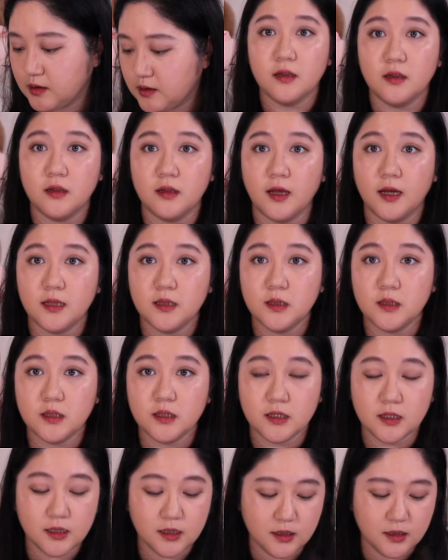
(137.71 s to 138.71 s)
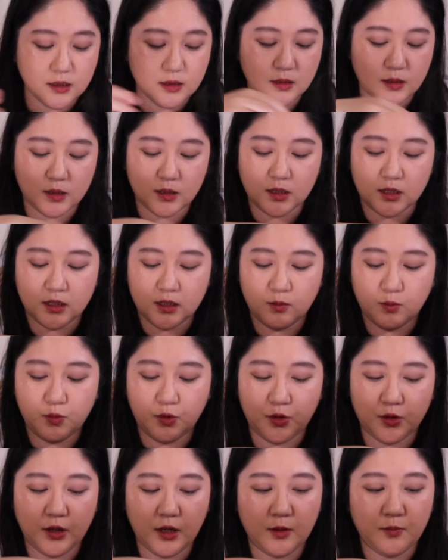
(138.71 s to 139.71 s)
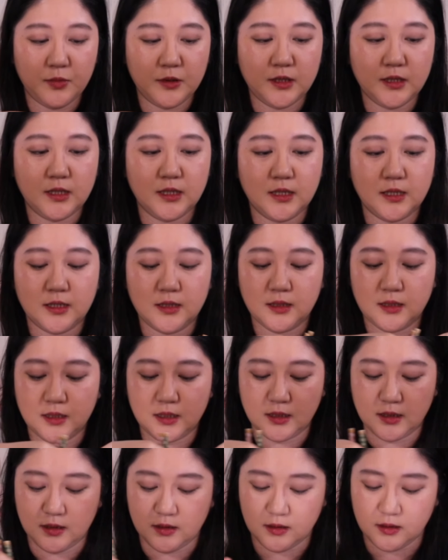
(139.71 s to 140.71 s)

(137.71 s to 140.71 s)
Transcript: Let's eat. Bon appetit.